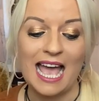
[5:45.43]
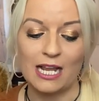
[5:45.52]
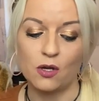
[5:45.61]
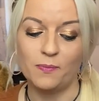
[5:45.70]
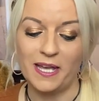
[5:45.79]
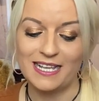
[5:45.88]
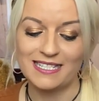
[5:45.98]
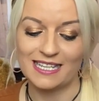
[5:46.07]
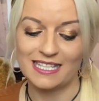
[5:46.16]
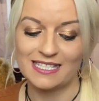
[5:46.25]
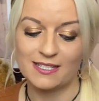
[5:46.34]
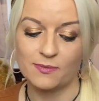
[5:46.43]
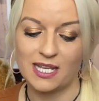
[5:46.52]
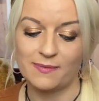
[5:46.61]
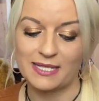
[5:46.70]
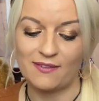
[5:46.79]
And your person can
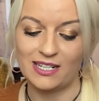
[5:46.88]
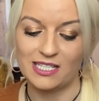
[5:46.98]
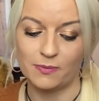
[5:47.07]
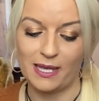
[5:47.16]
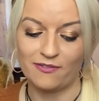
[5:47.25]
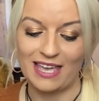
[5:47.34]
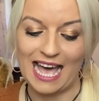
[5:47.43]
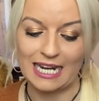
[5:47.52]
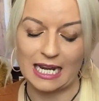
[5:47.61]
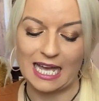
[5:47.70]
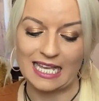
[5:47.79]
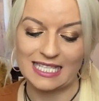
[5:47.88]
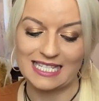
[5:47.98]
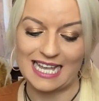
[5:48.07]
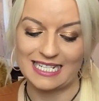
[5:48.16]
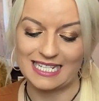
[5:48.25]
sometimes have a little bit of cat-like
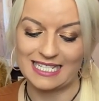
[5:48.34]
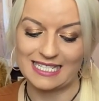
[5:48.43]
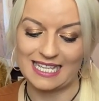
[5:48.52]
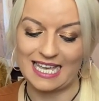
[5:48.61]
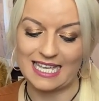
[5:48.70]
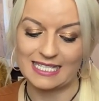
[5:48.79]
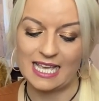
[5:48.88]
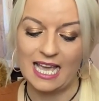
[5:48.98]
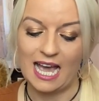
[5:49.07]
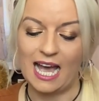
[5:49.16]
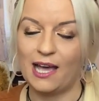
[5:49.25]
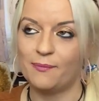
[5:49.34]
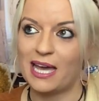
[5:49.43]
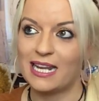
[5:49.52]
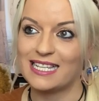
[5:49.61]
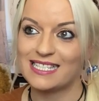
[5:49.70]
tendencies, um,
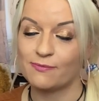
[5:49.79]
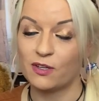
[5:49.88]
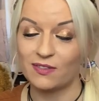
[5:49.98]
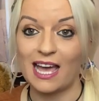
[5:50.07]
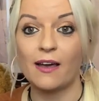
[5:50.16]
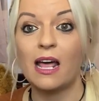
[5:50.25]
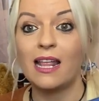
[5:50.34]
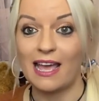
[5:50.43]
and it's with that